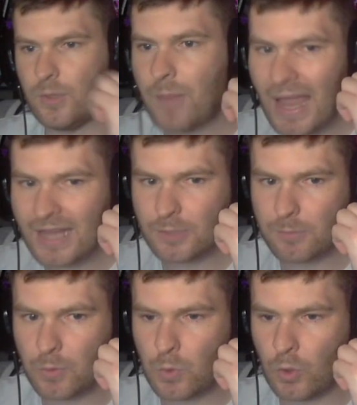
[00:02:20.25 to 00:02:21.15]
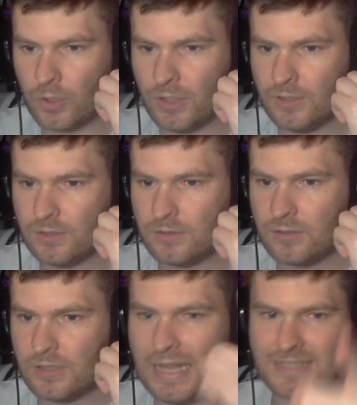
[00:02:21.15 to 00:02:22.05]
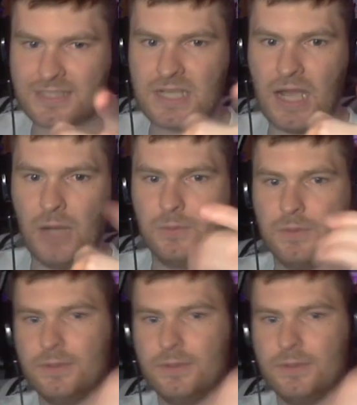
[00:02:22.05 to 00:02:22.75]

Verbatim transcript: Pack number one. Let's go.